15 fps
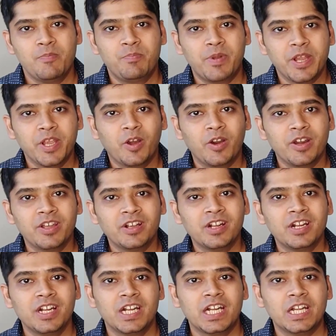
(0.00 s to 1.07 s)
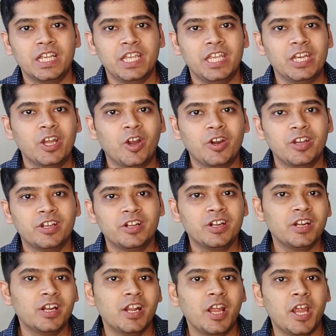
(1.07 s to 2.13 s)
pre-order,
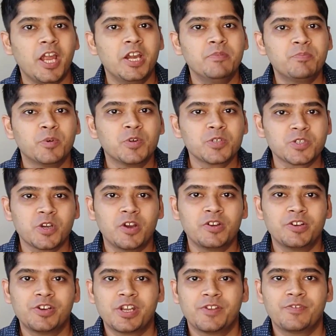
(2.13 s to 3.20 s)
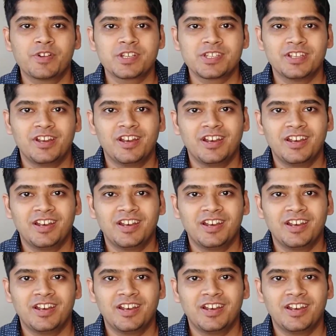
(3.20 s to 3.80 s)
in-order, and post-order traversal.